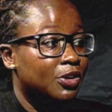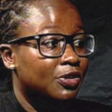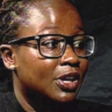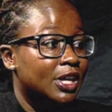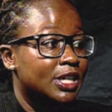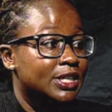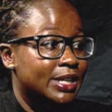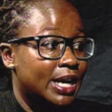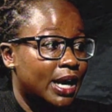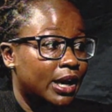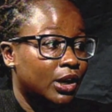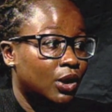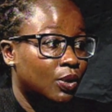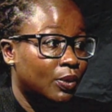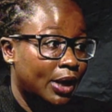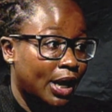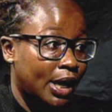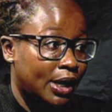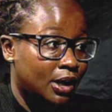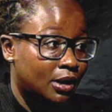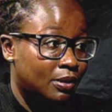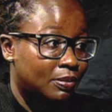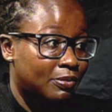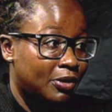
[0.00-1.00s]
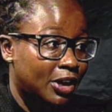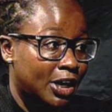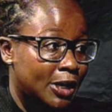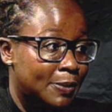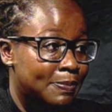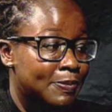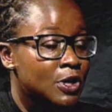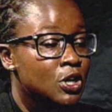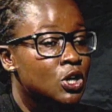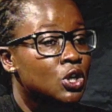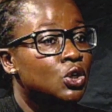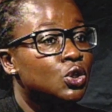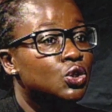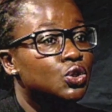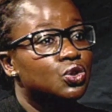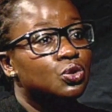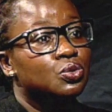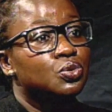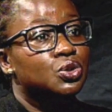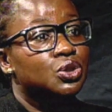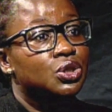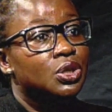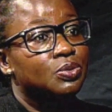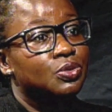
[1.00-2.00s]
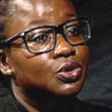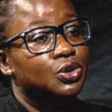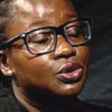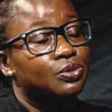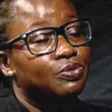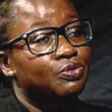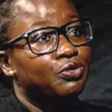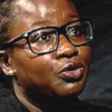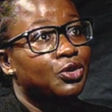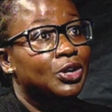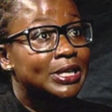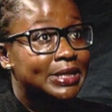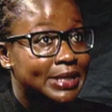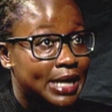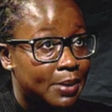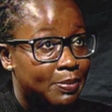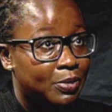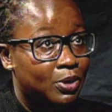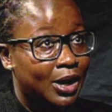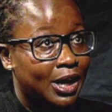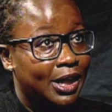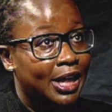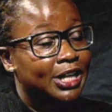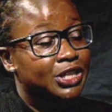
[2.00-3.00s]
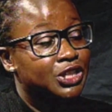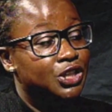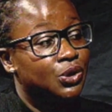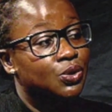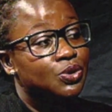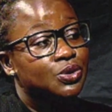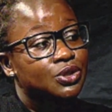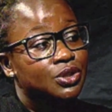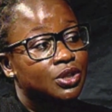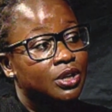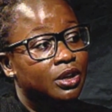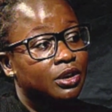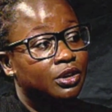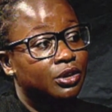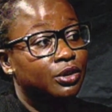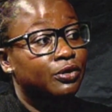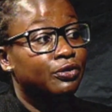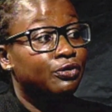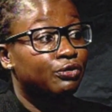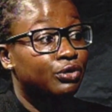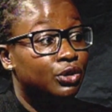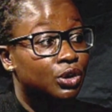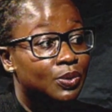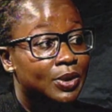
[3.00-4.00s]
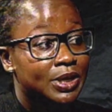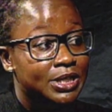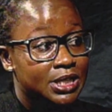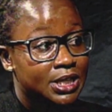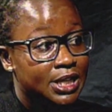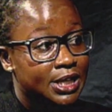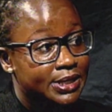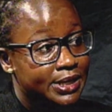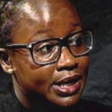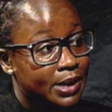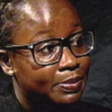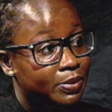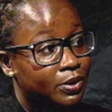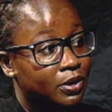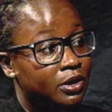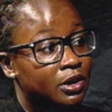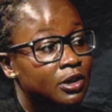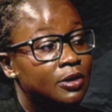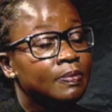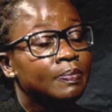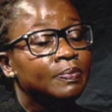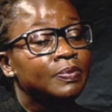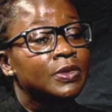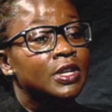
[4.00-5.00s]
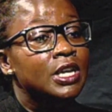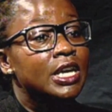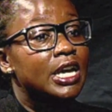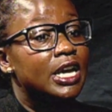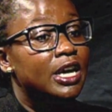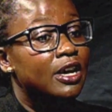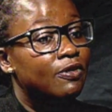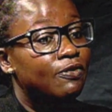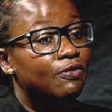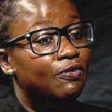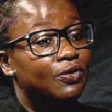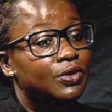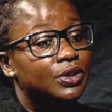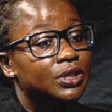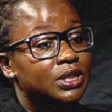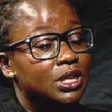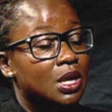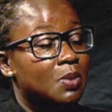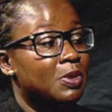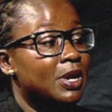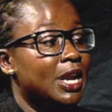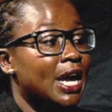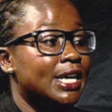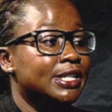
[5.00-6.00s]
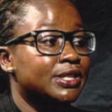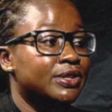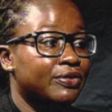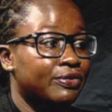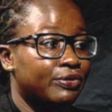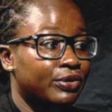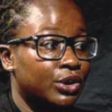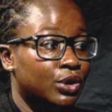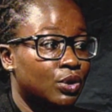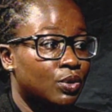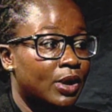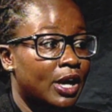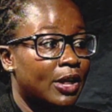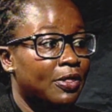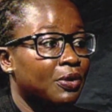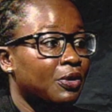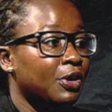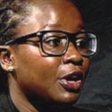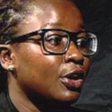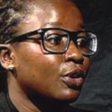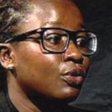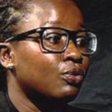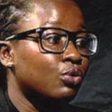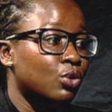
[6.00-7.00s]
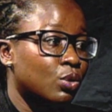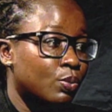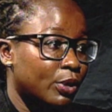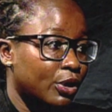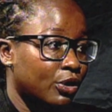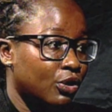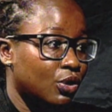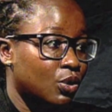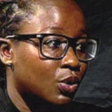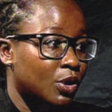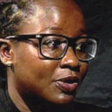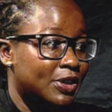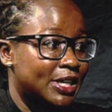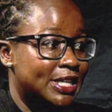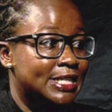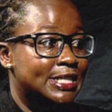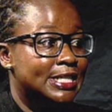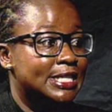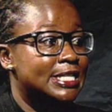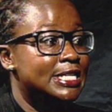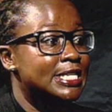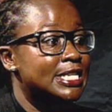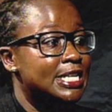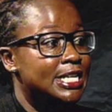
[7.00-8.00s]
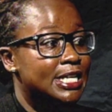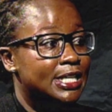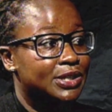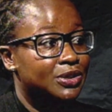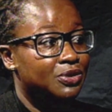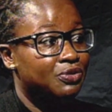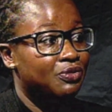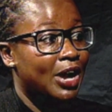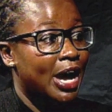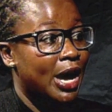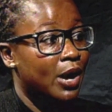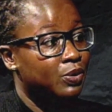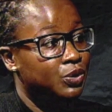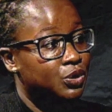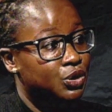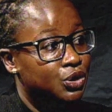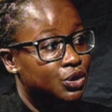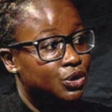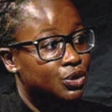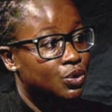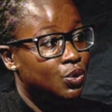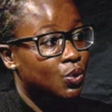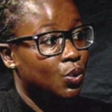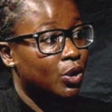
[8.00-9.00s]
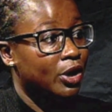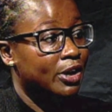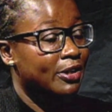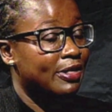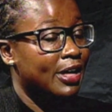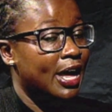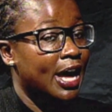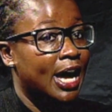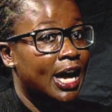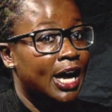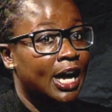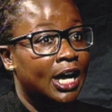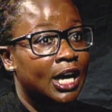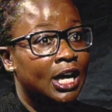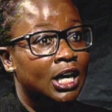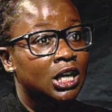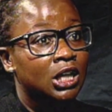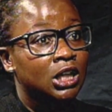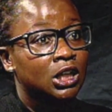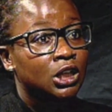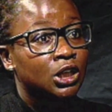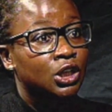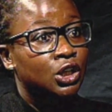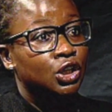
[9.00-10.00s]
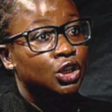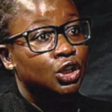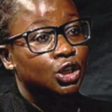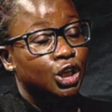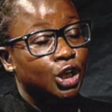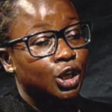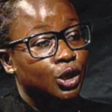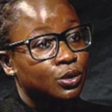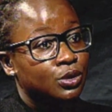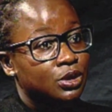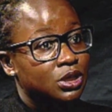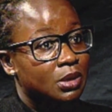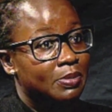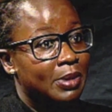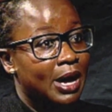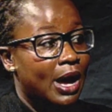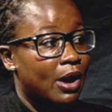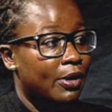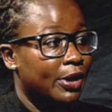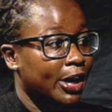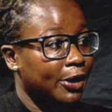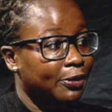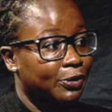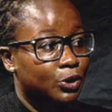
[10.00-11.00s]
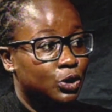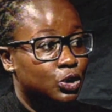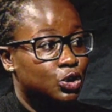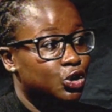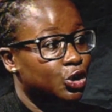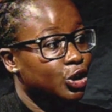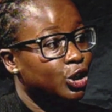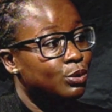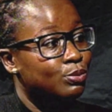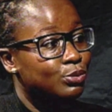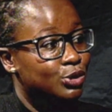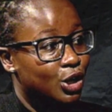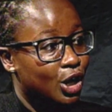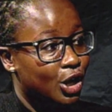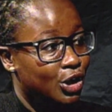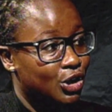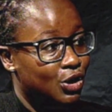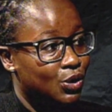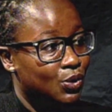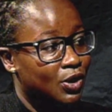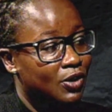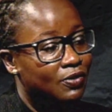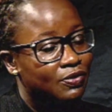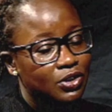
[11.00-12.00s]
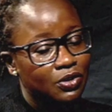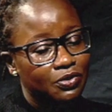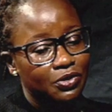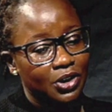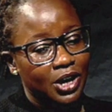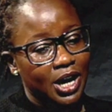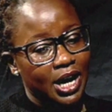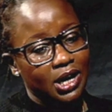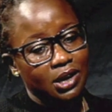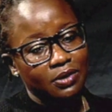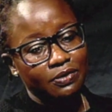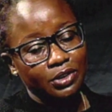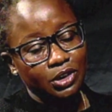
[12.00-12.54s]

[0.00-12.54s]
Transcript: thing is how do you get it, right? So for example, I like to use the flu as an example. If someone has the flu and they're in a room with you and they sneeze around you or they, somehow get their germs on you, even if they're kind of a